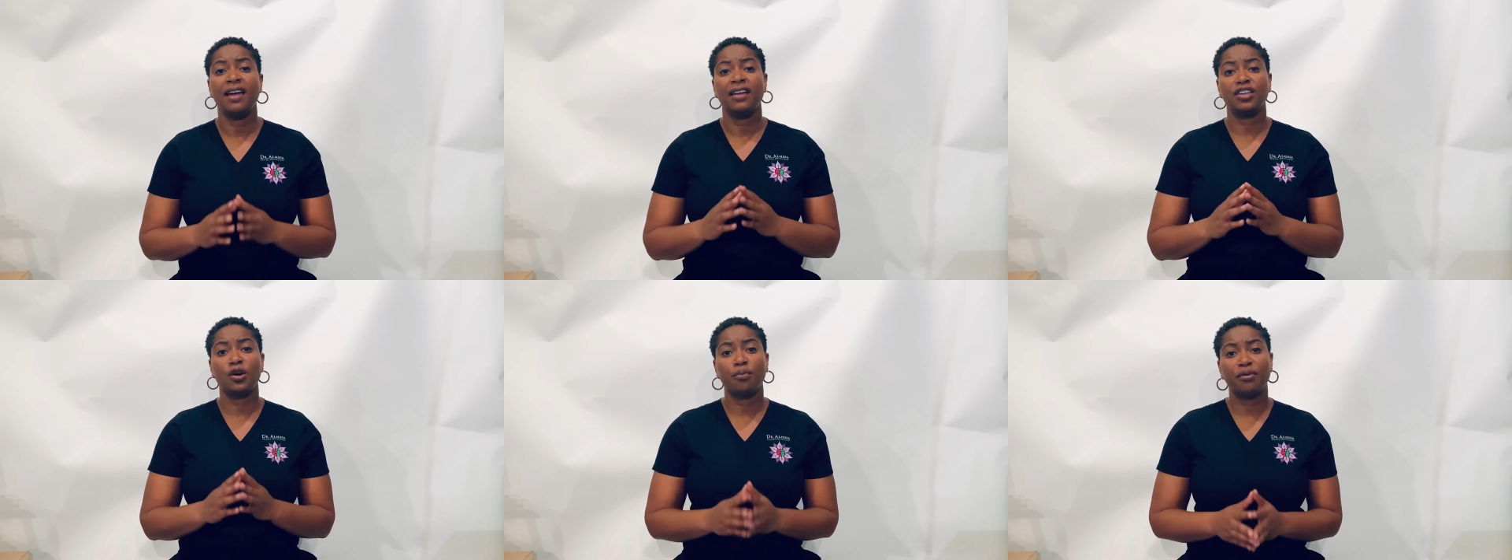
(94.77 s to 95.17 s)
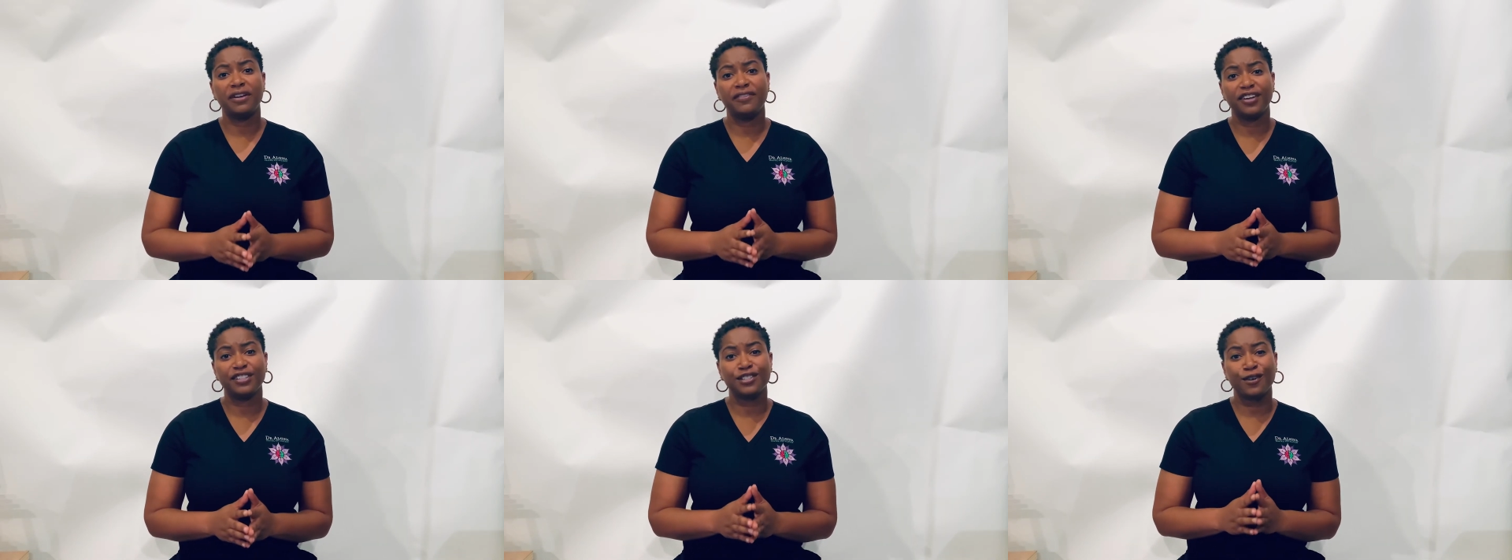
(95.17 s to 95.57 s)
Your
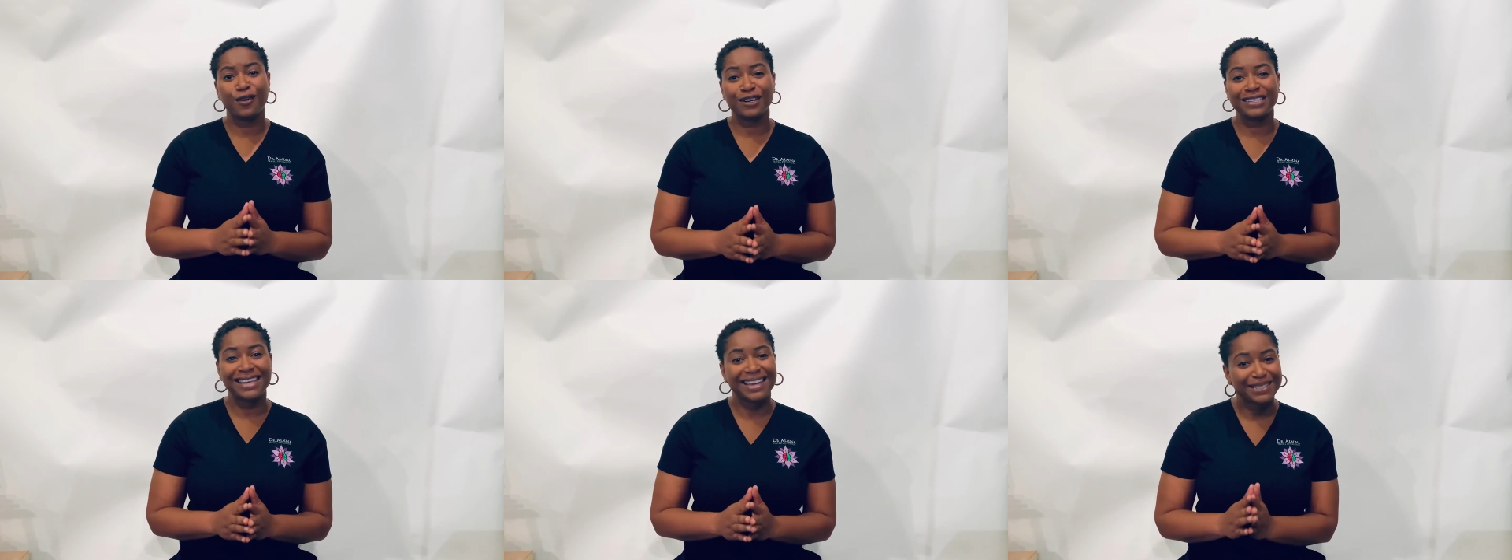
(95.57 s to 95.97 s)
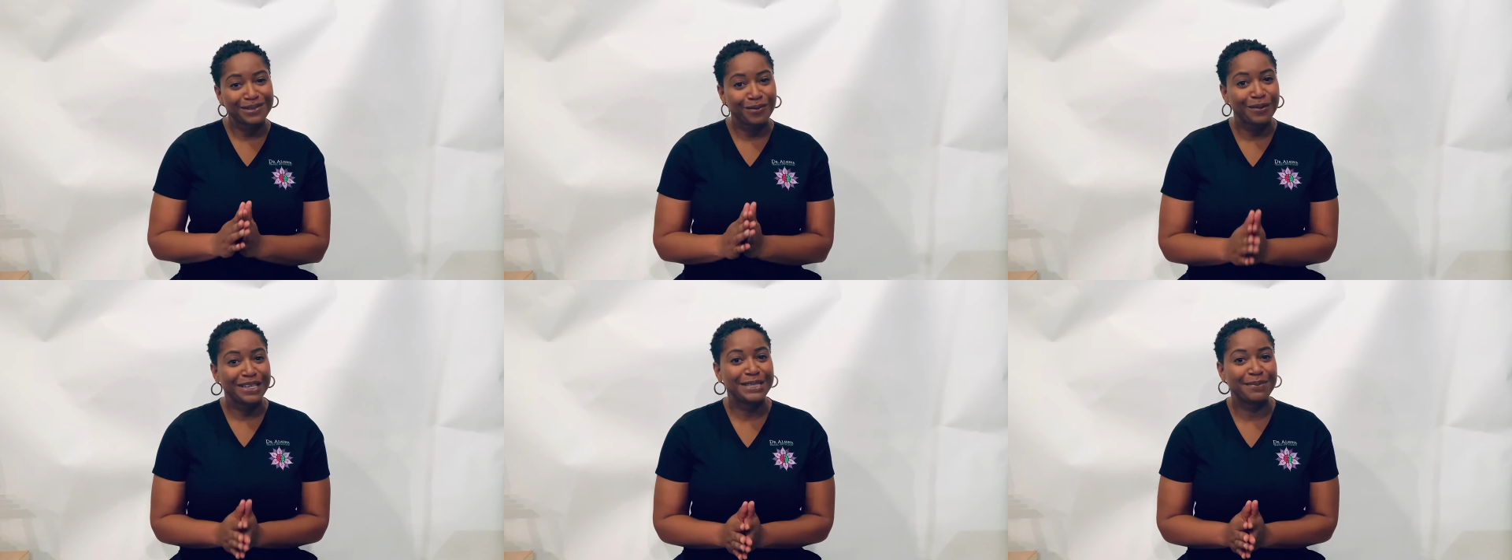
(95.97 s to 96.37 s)
prefrontal cortex
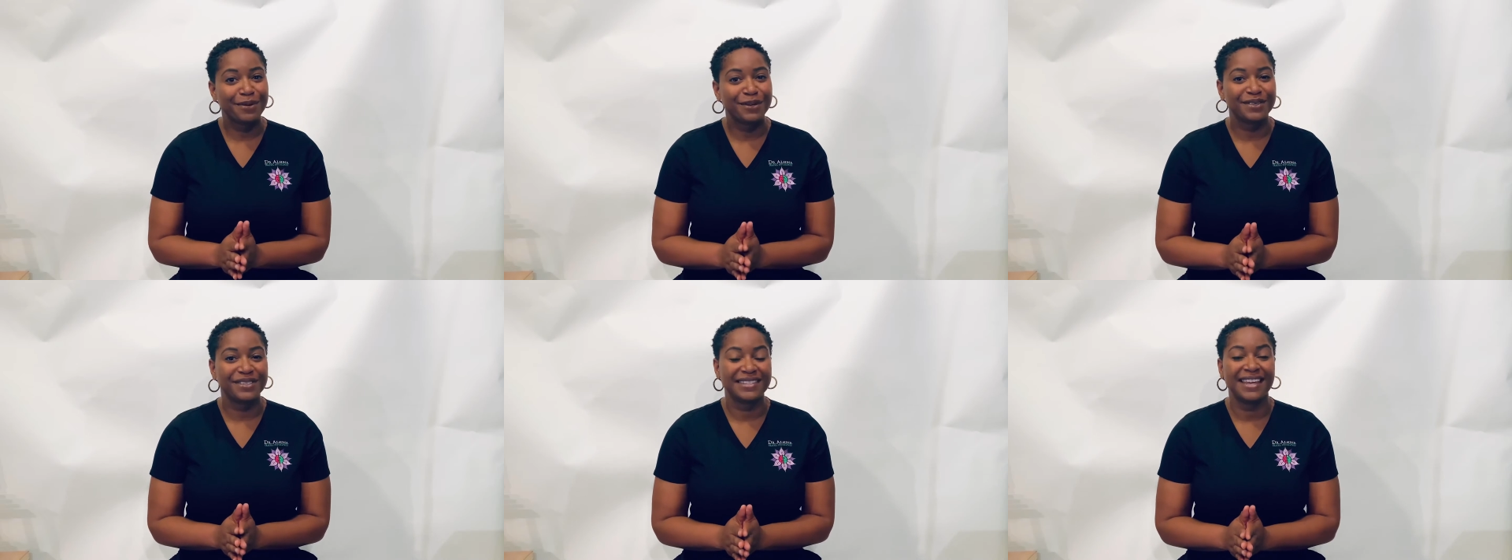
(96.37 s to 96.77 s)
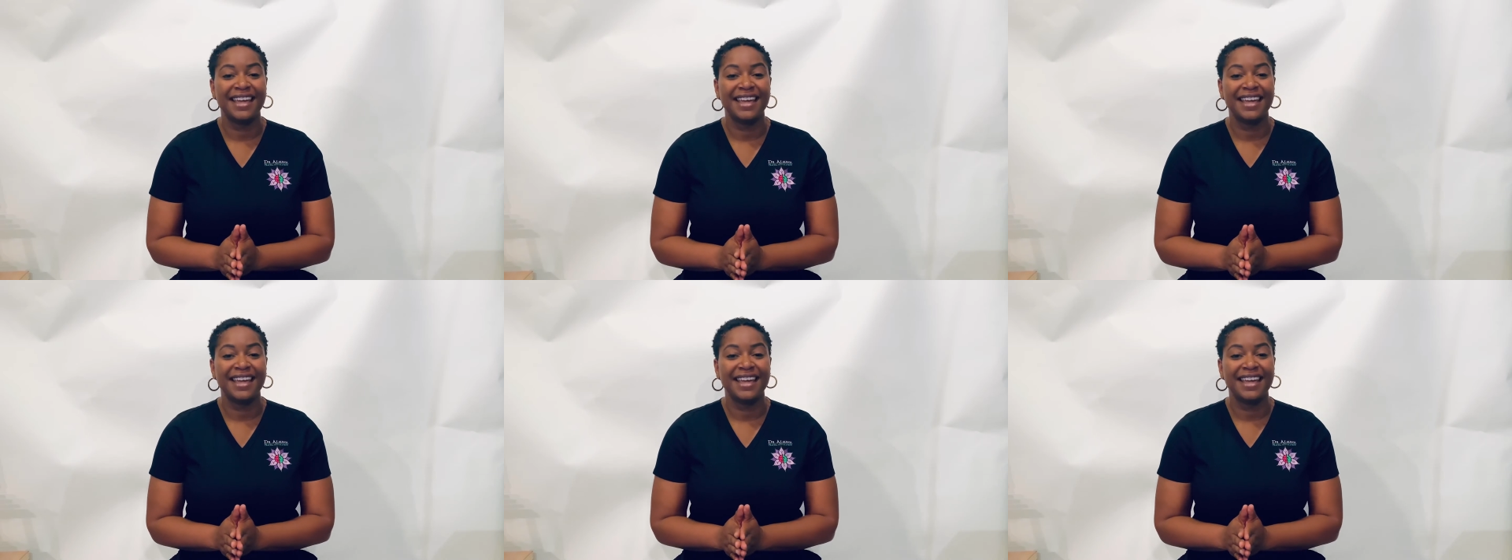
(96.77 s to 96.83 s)
whispers.